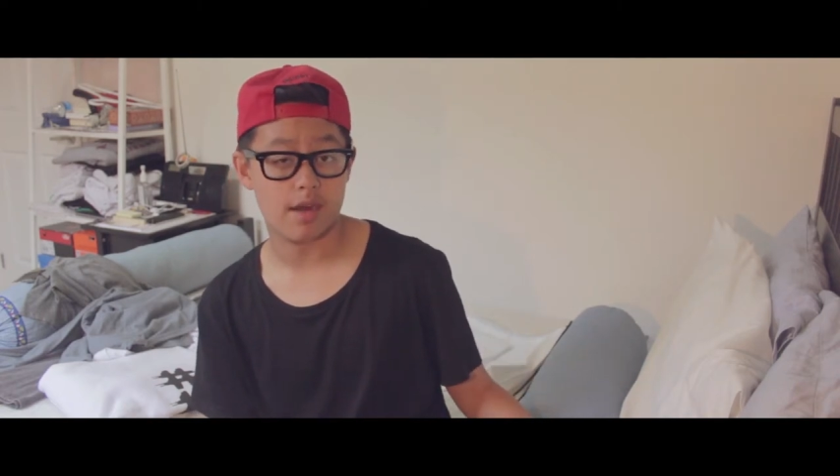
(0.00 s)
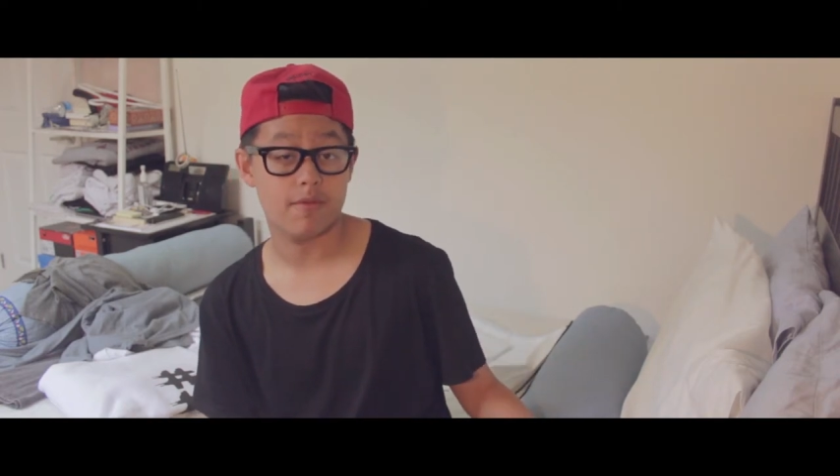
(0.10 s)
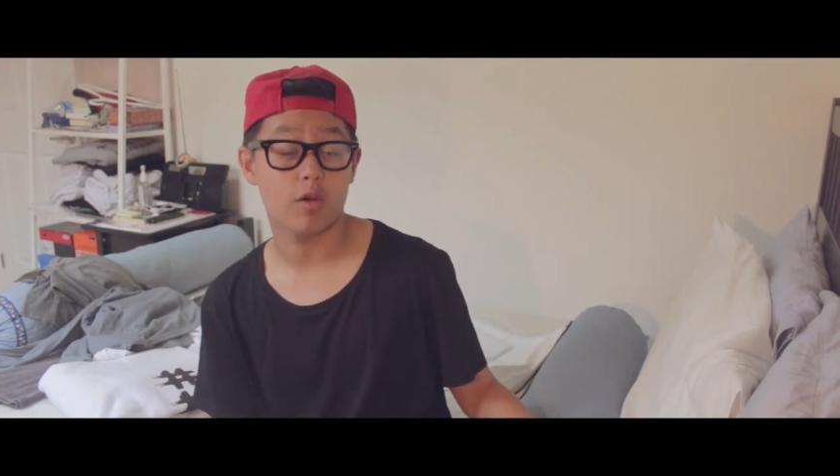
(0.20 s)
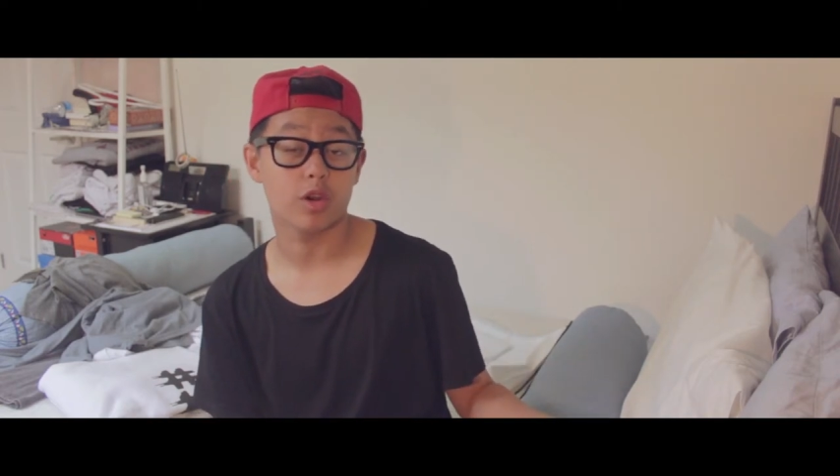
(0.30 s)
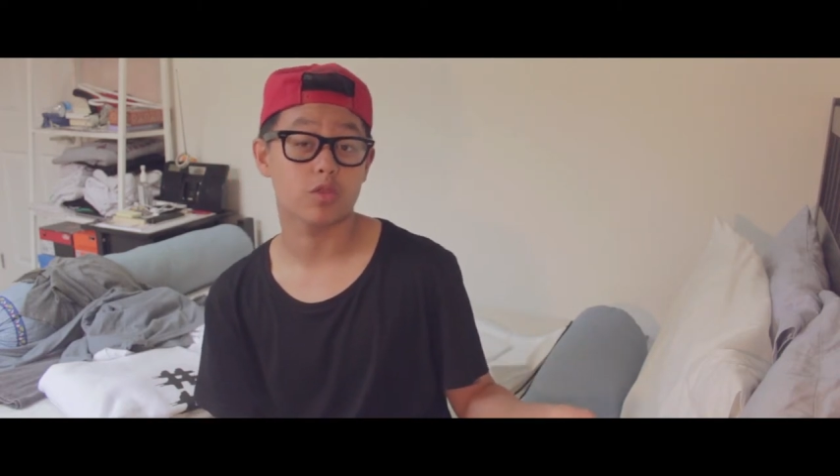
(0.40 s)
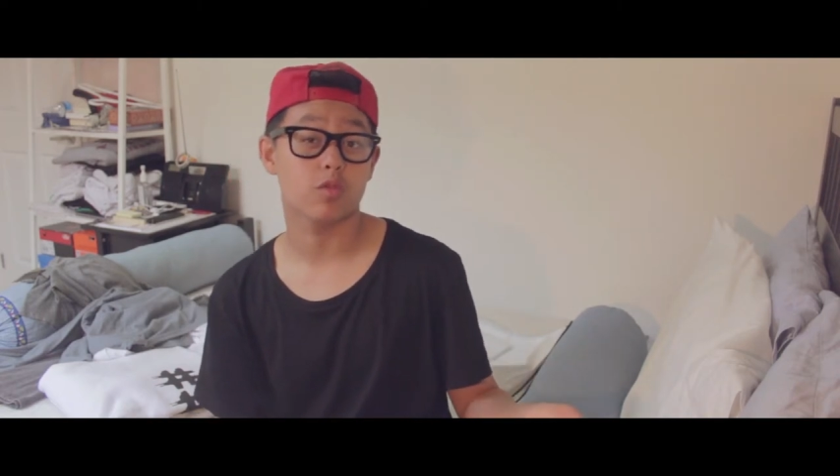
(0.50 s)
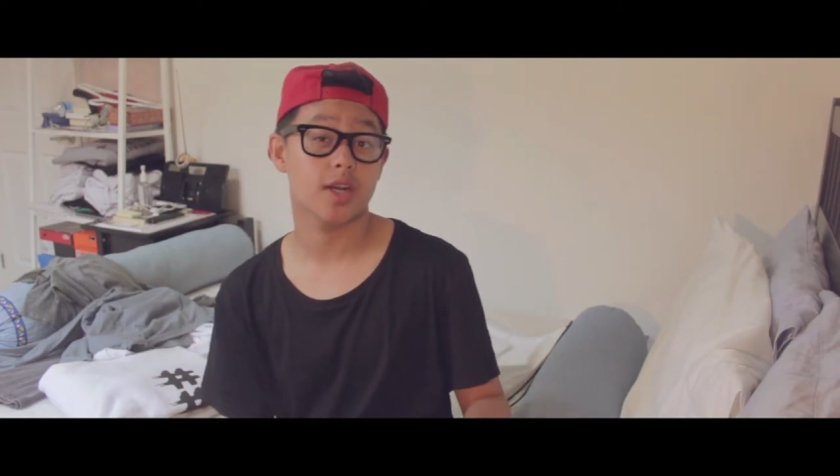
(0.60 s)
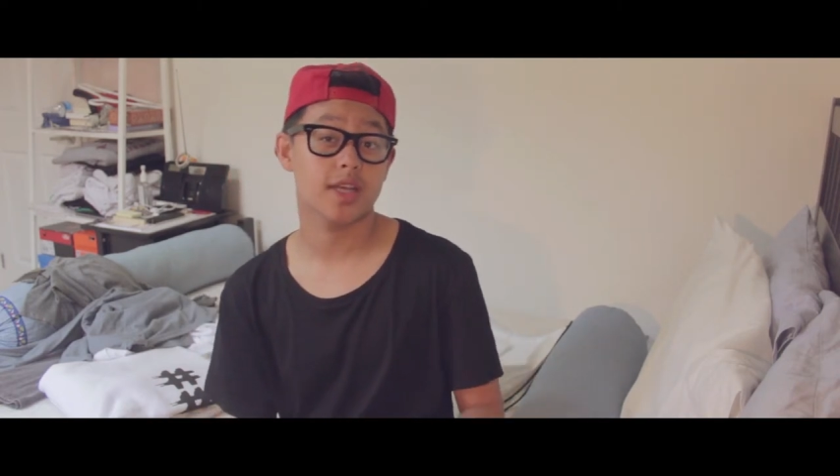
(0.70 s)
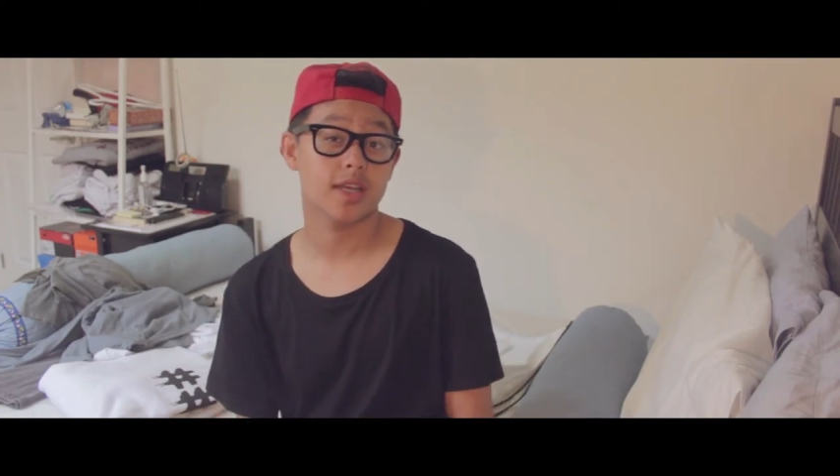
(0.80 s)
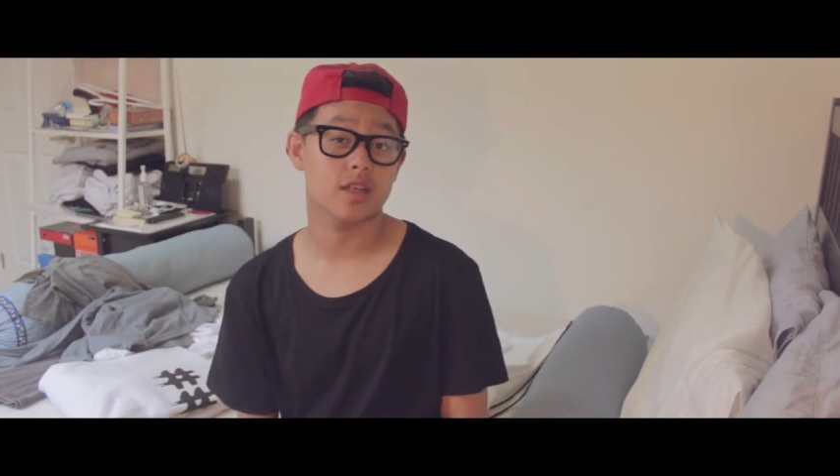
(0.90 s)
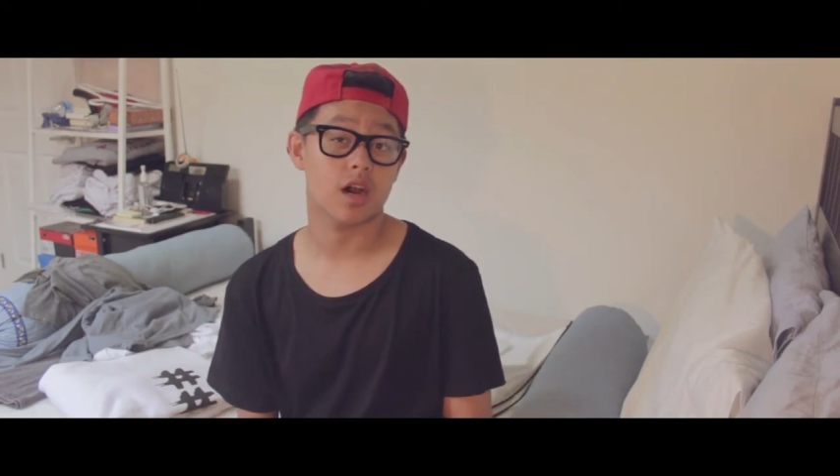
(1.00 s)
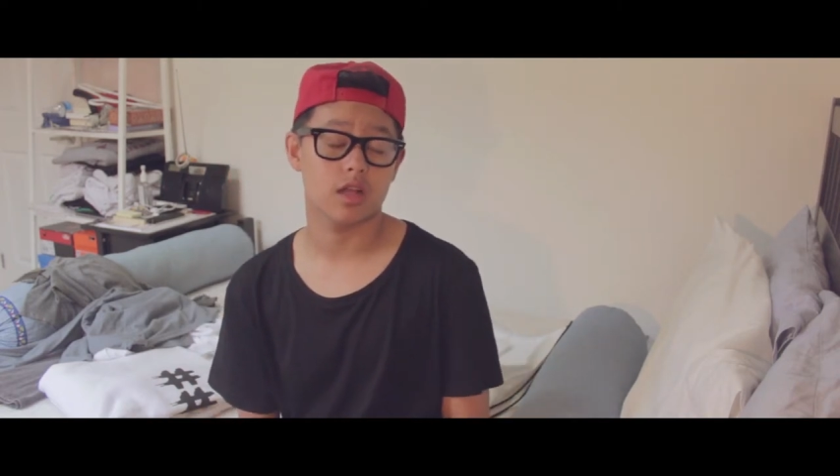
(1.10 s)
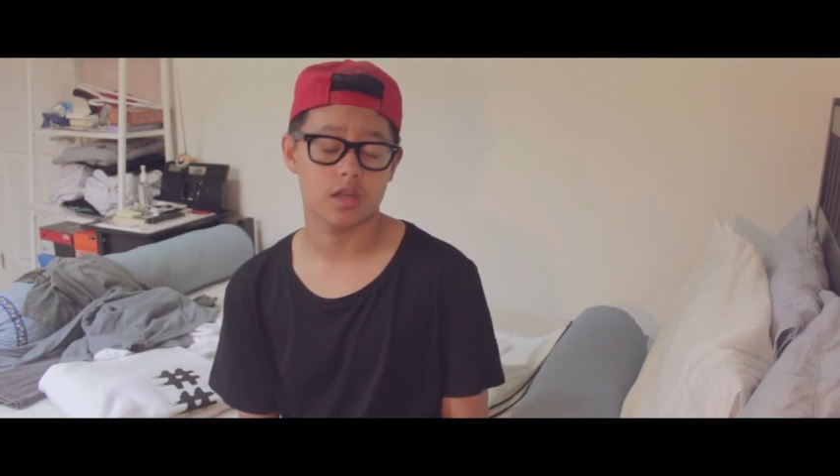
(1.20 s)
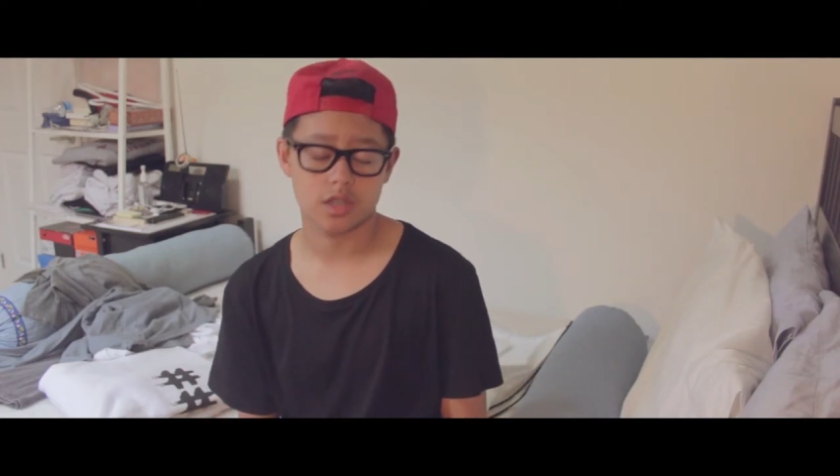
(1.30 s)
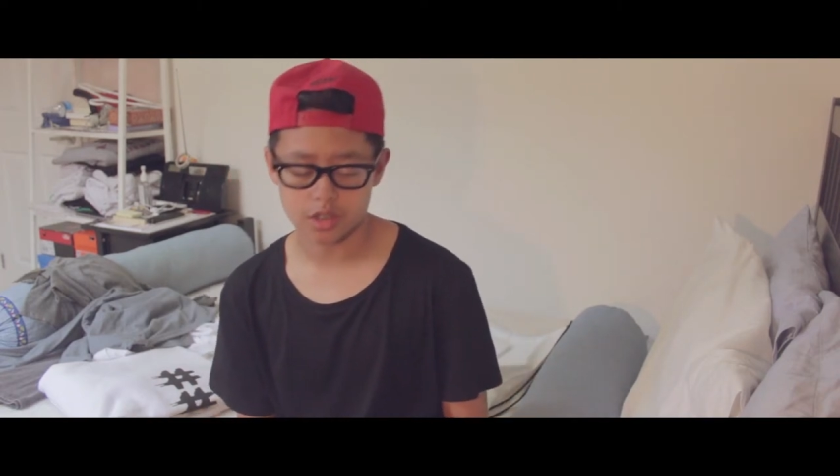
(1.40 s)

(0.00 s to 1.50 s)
for twenty-eight dollars.